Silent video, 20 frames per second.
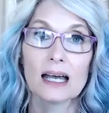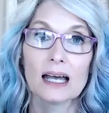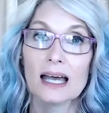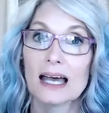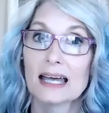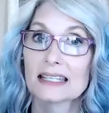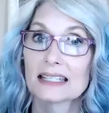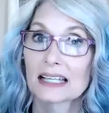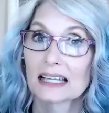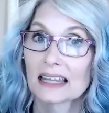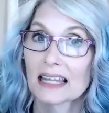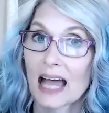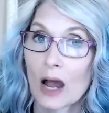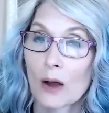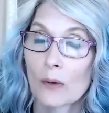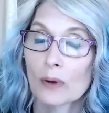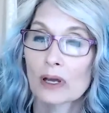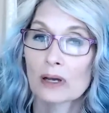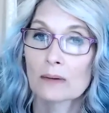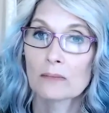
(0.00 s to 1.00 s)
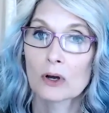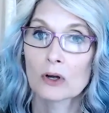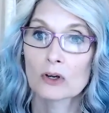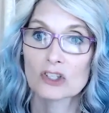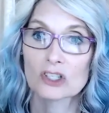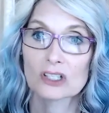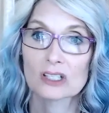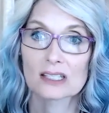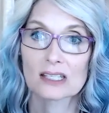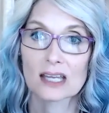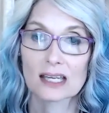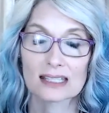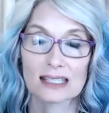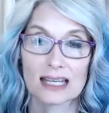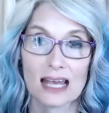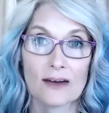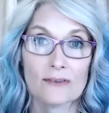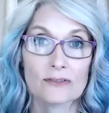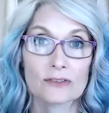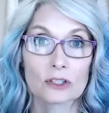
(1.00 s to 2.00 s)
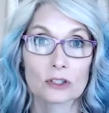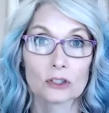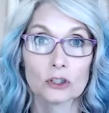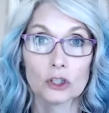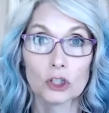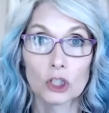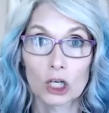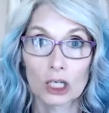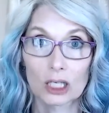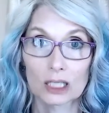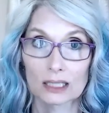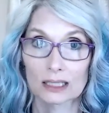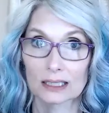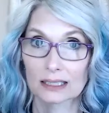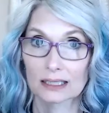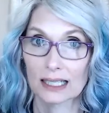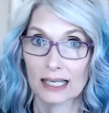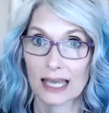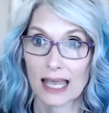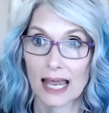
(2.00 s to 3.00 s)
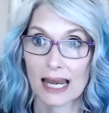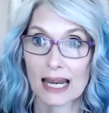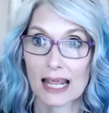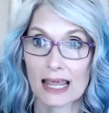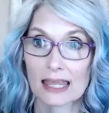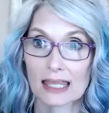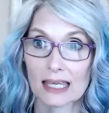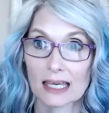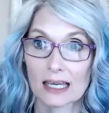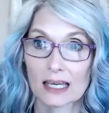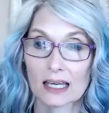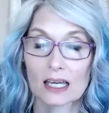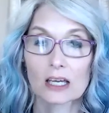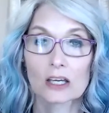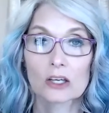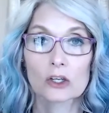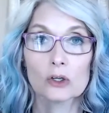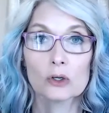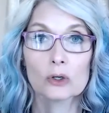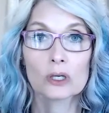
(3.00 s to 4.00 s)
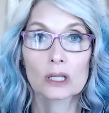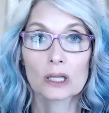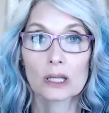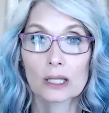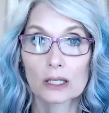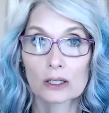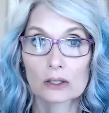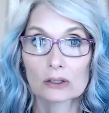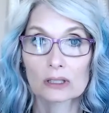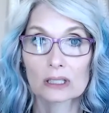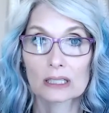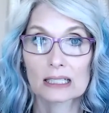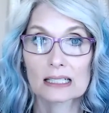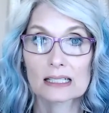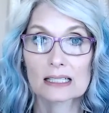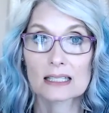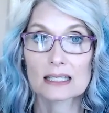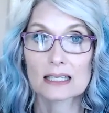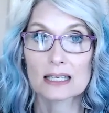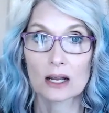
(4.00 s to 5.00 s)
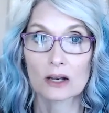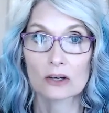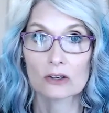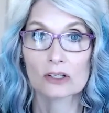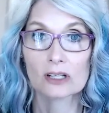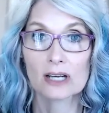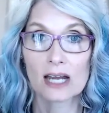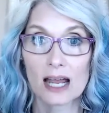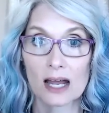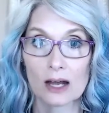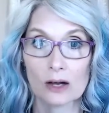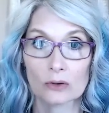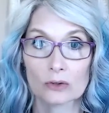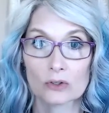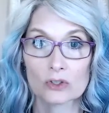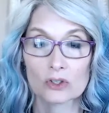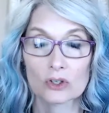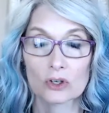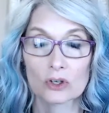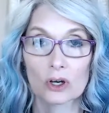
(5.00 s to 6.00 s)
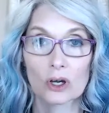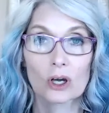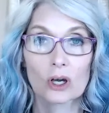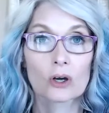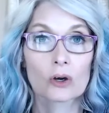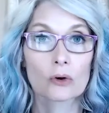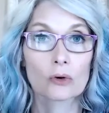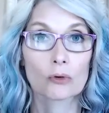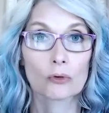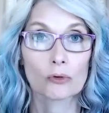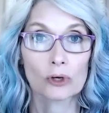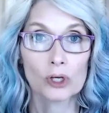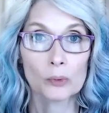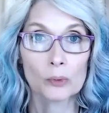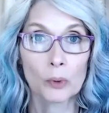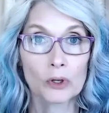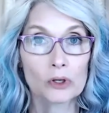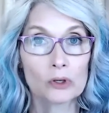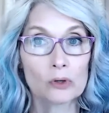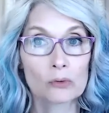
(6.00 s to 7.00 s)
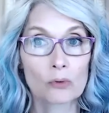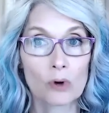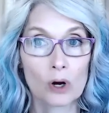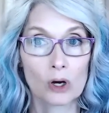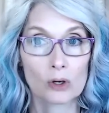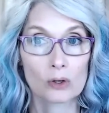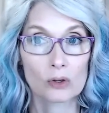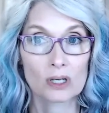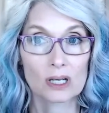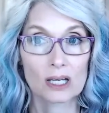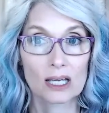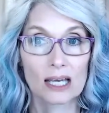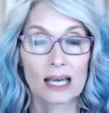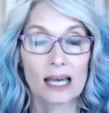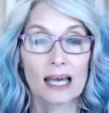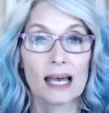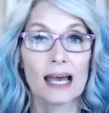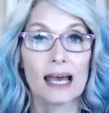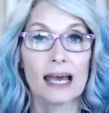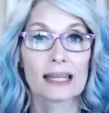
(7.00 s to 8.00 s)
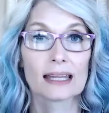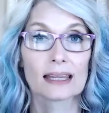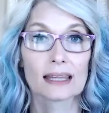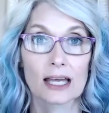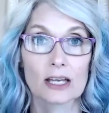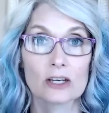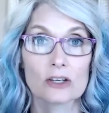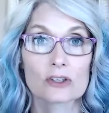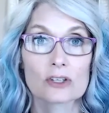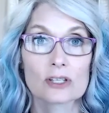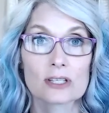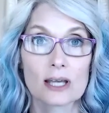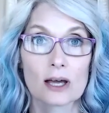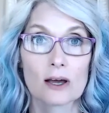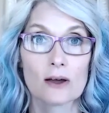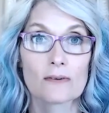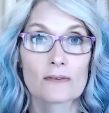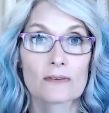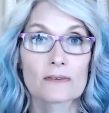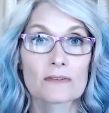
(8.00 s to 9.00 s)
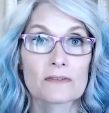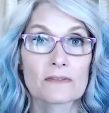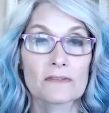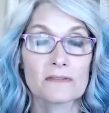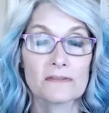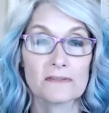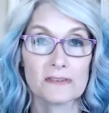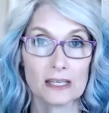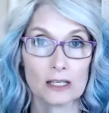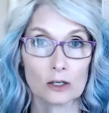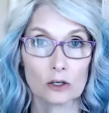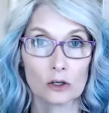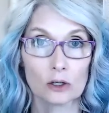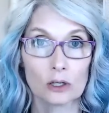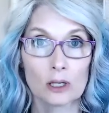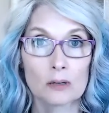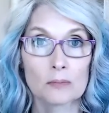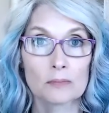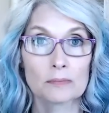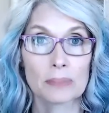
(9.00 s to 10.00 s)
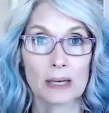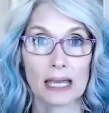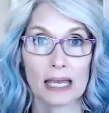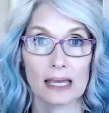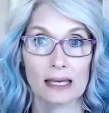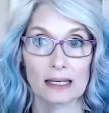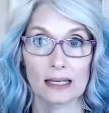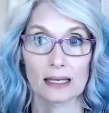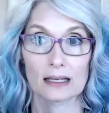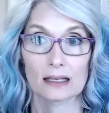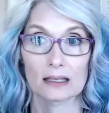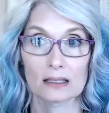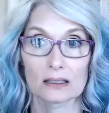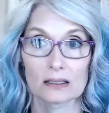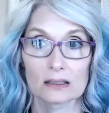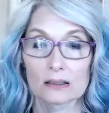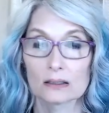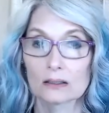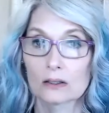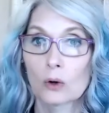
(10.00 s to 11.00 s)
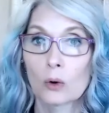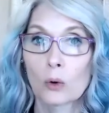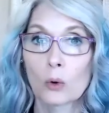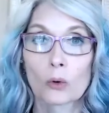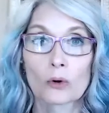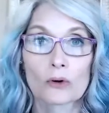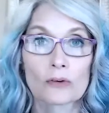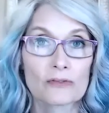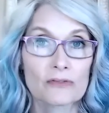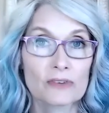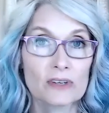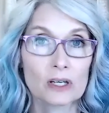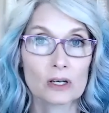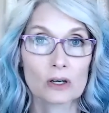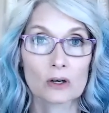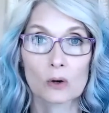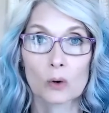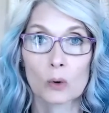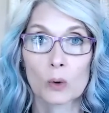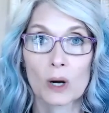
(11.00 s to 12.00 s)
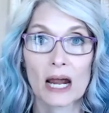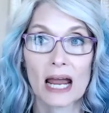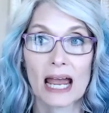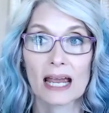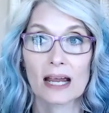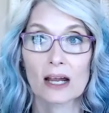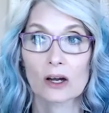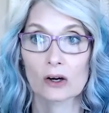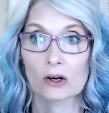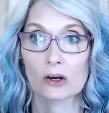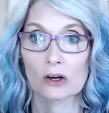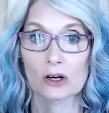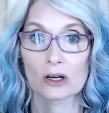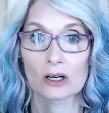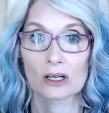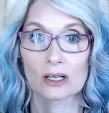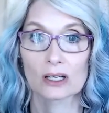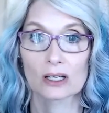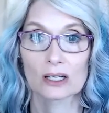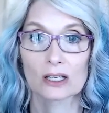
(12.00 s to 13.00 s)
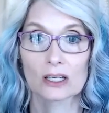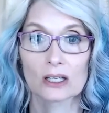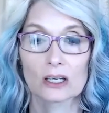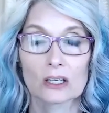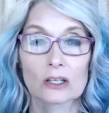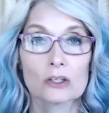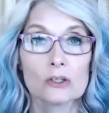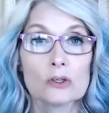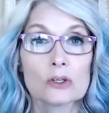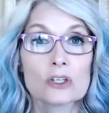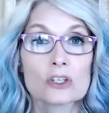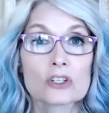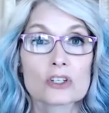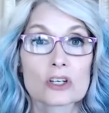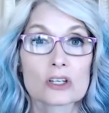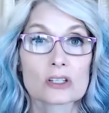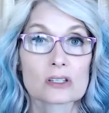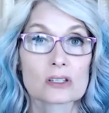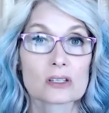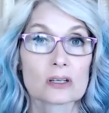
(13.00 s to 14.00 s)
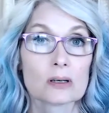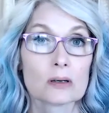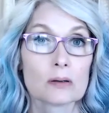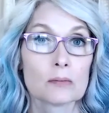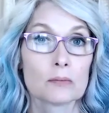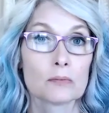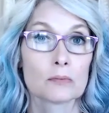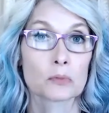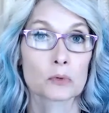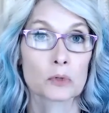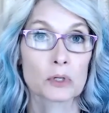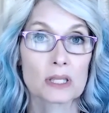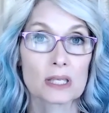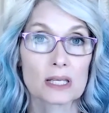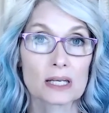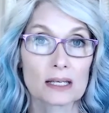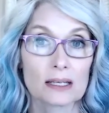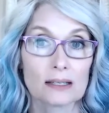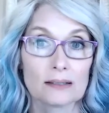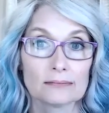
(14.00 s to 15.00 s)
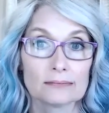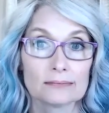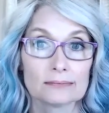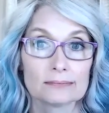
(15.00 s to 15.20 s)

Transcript: And allowing emotions doesn't have to look like anything. You can literally sit on your couch, read what you wrote, and let yourself feel panic or fear or anger. You can just breathe it in.